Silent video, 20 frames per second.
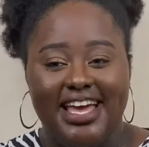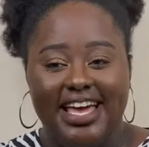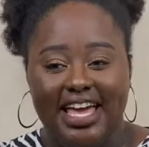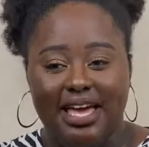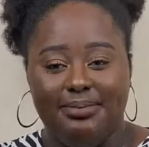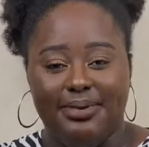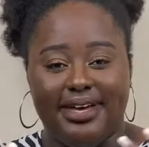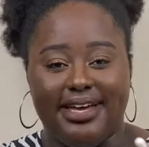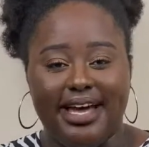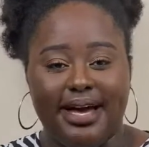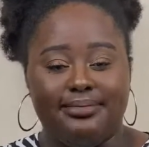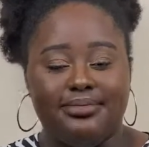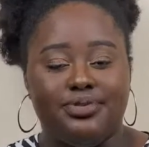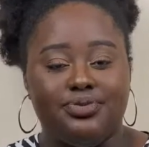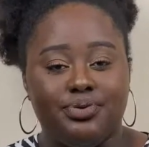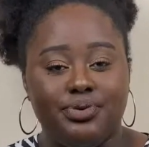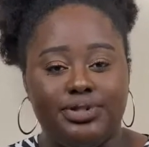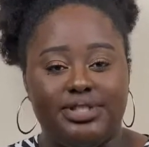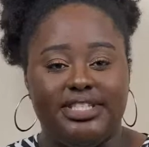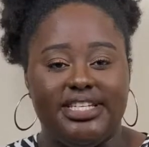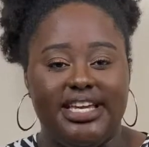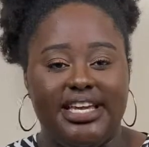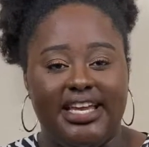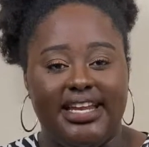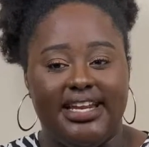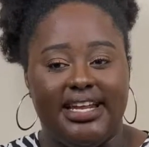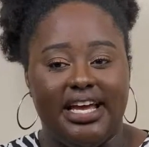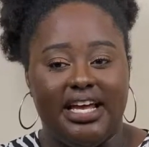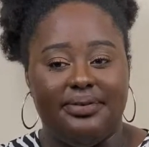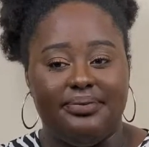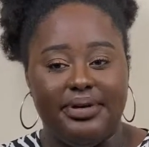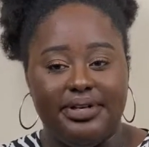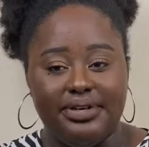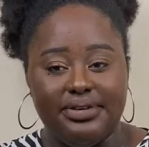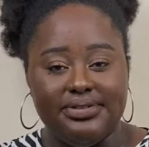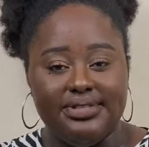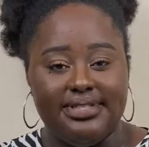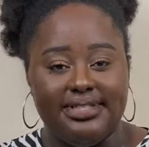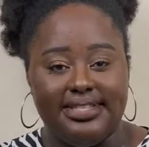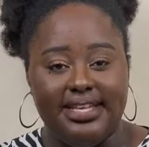It becomes routine and we
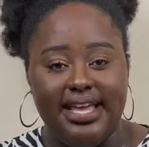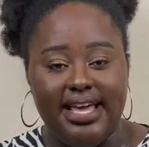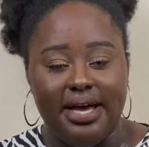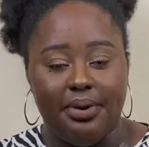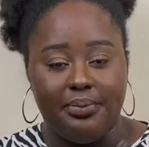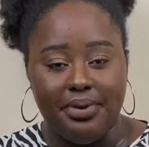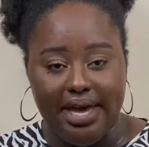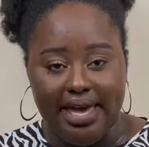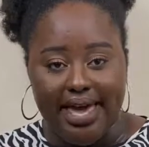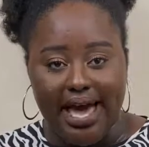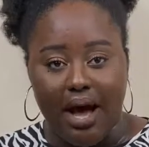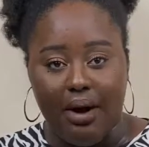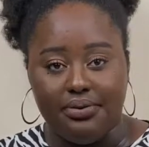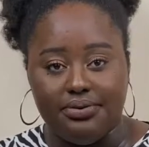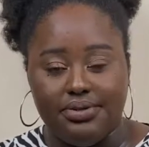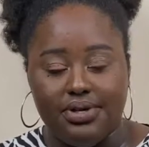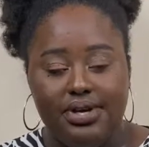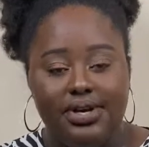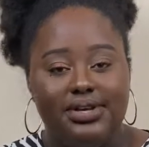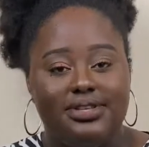don't see a way out.